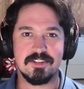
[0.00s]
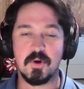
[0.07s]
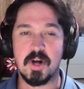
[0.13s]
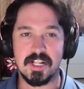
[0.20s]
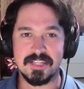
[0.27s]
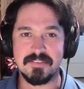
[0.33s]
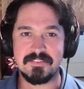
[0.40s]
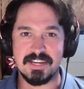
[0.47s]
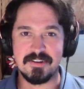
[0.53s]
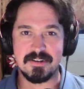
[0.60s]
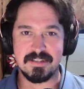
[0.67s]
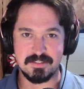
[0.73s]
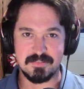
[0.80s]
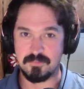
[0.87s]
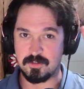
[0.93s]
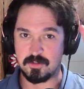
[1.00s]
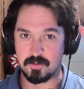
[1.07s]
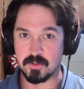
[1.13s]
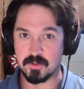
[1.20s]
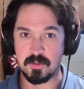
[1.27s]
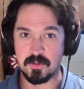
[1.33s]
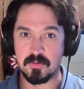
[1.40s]
all of Derek's
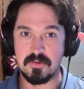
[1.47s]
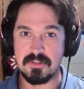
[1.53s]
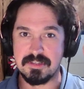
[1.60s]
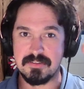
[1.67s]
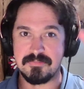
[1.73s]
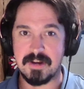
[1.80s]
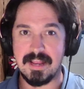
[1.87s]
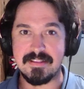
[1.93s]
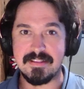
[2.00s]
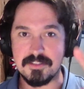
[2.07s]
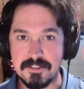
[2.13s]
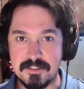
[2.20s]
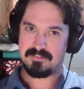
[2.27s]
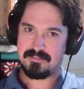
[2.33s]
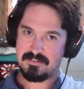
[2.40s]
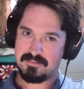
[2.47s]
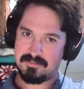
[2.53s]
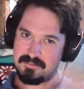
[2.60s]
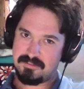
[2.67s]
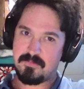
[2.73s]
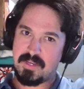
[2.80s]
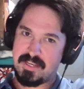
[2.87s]
crew, friends,
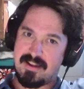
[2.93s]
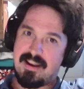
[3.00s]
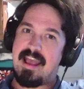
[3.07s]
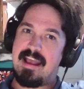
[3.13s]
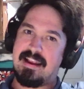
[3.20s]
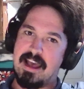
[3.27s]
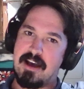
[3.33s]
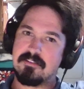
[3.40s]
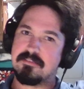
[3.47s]
we can hang out.